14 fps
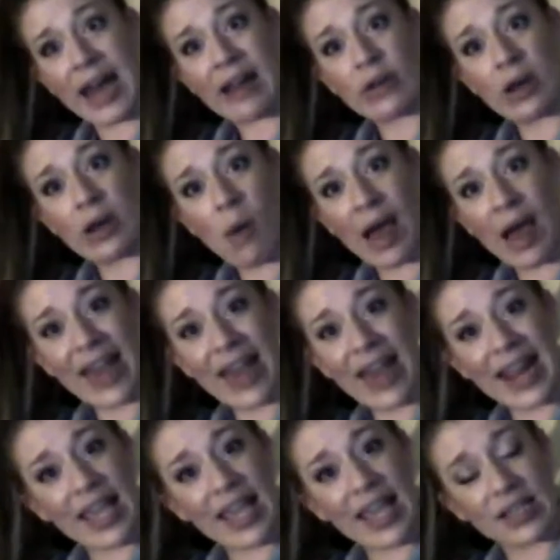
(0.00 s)
I don't know why
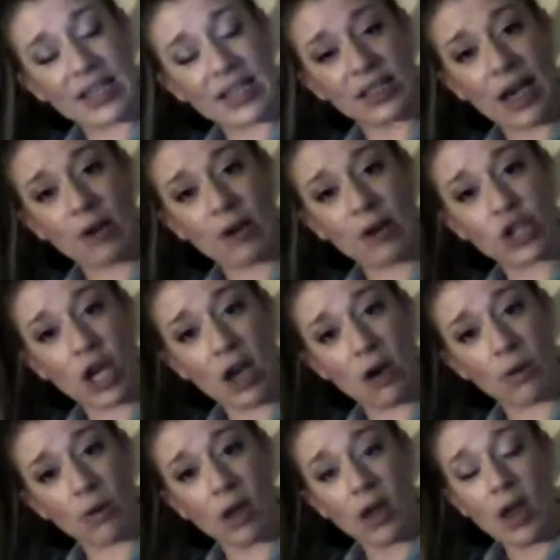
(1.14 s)
that is. No
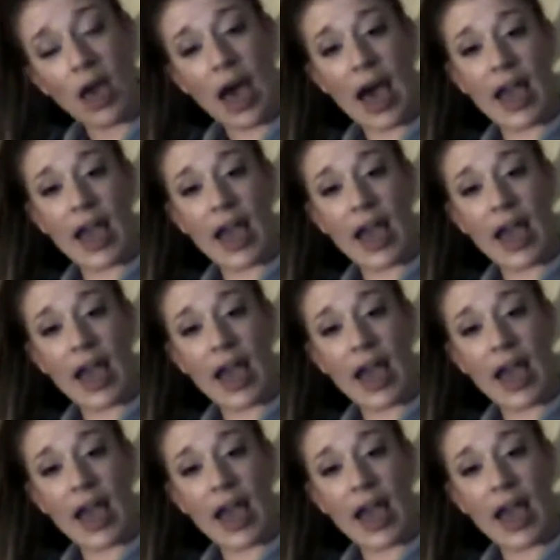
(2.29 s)
joke.